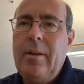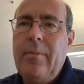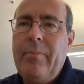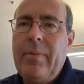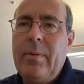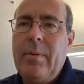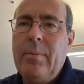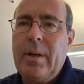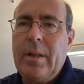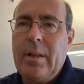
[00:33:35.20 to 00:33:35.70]

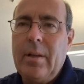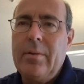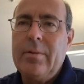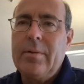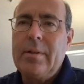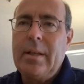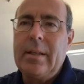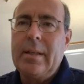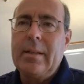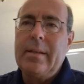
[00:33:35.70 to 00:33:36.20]
would close
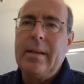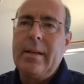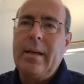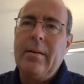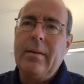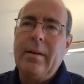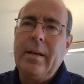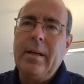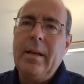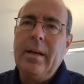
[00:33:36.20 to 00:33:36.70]
things
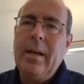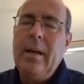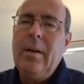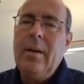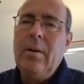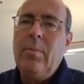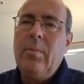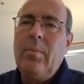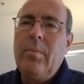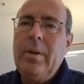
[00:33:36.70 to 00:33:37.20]
down. And,
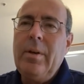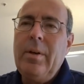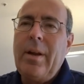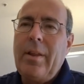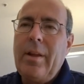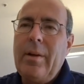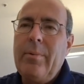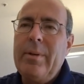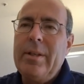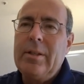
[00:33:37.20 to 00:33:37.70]
you know, I
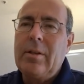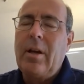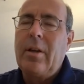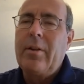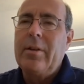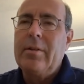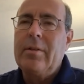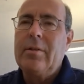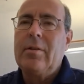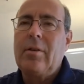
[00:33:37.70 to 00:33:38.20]
think we saw
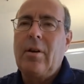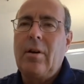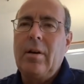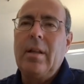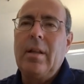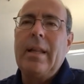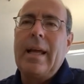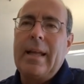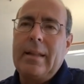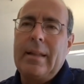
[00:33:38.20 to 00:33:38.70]
the start
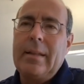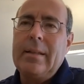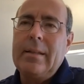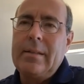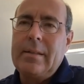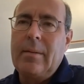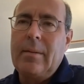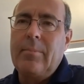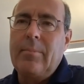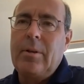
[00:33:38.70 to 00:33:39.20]
of that
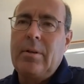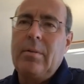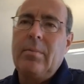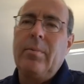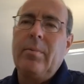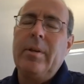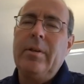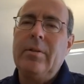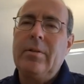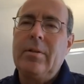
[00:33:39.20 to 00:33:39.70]
this summer
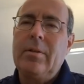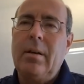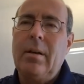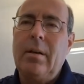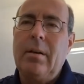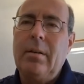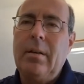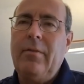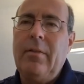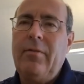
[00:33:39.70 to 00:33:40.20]
when you saw
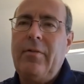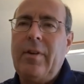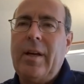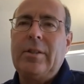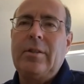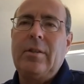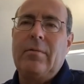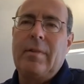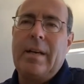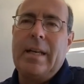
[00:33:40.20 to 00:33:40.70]

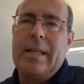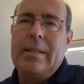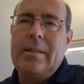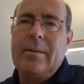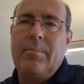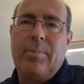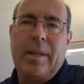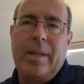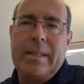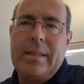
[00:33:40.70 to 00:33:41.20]
infection rates
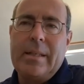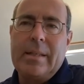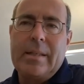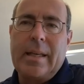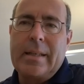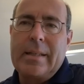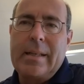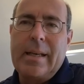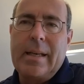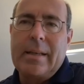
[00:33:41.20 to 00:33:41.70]
in places
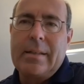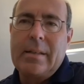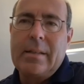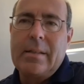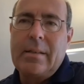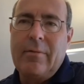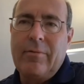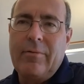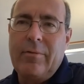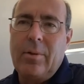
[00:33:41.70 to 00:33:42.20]
like
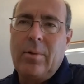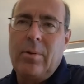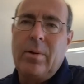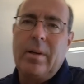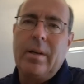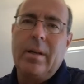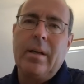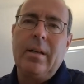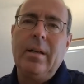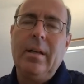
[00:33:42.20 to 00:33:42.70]
Texas and
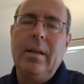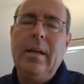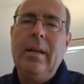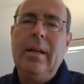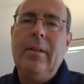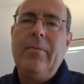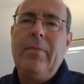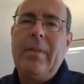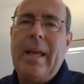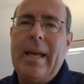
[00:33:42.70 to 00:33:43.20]
Florida
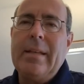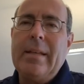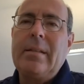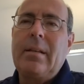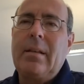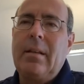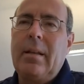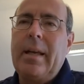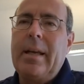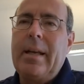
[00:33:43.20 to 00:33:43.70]

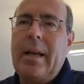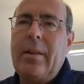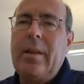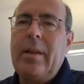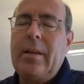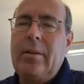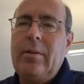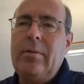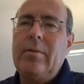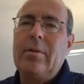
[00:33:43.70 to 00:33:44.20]
escalate. I
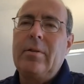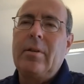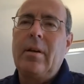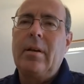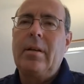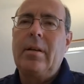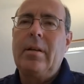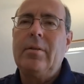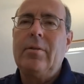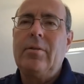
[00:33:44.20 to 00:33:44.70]
think you
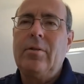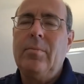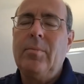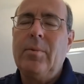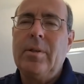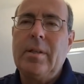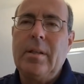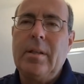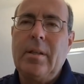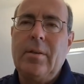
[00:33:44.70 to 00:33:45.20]
saw
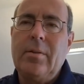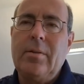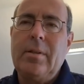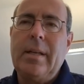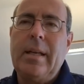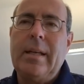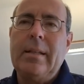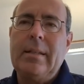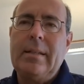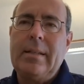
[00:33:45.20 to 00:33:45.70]
consumers in those
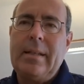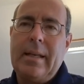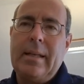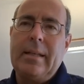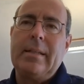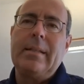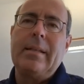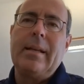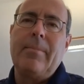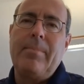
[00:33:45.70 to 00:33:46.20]
states take
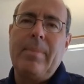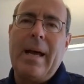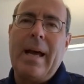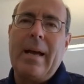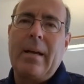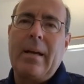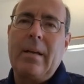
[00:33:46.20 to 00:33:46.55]
a step back